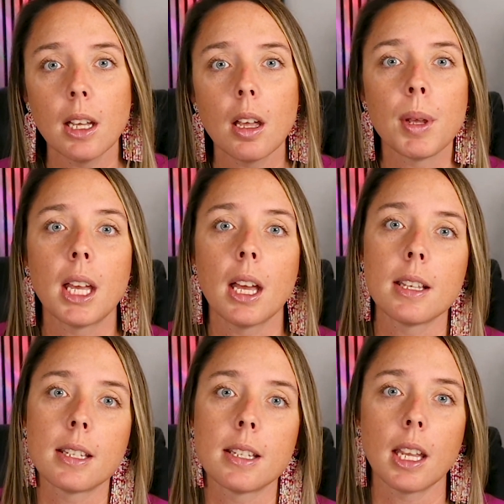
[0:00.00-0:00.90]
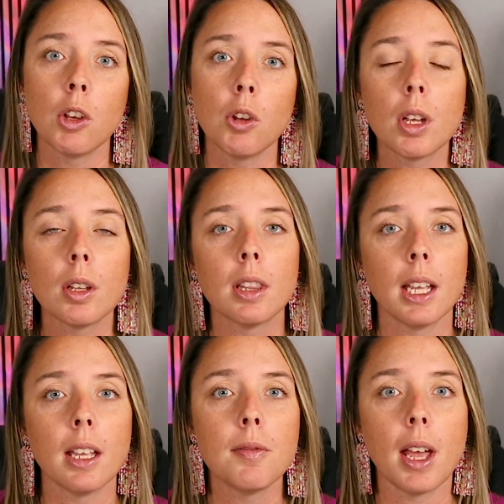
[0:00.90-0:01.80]
because you could
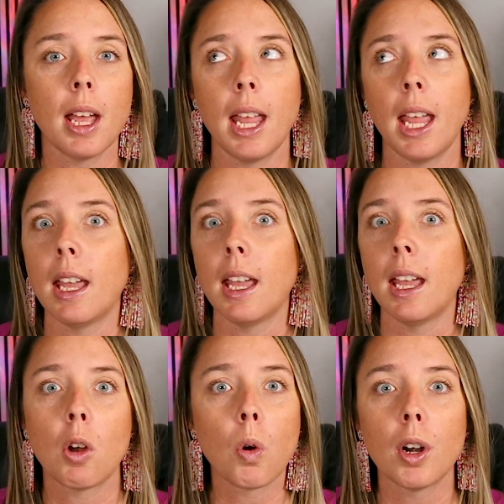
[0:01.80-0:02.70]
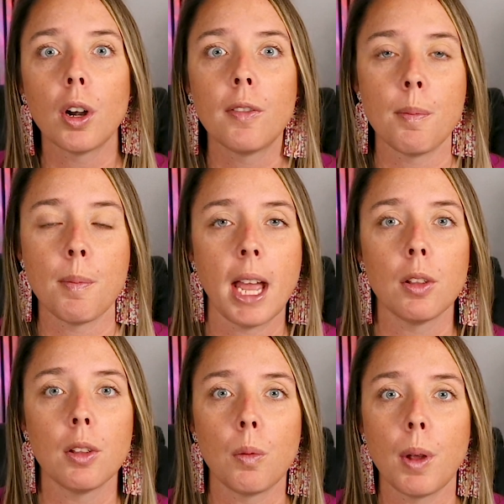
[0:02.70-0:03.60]
live a quarter of a mile
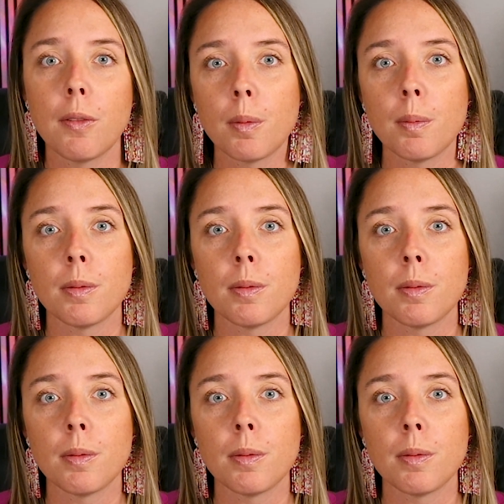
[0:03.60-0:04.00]
away from